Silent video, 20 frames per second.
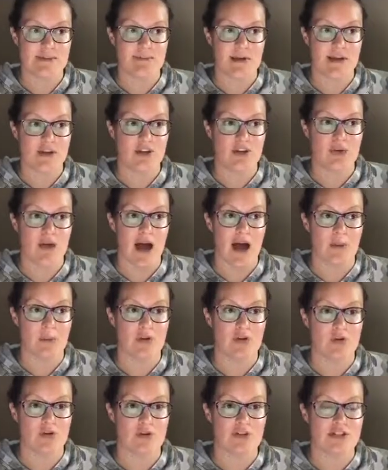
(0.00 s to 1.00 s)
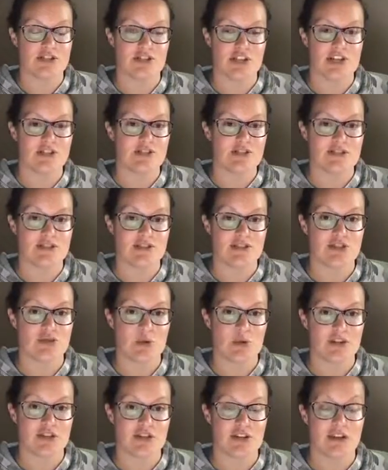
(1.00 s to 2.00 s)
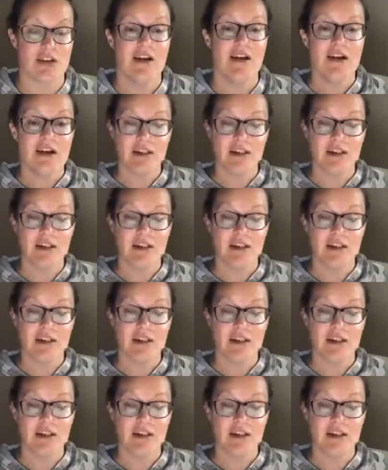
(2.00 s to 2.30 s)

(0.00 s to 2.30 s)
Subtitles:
make you happy or to change the situation.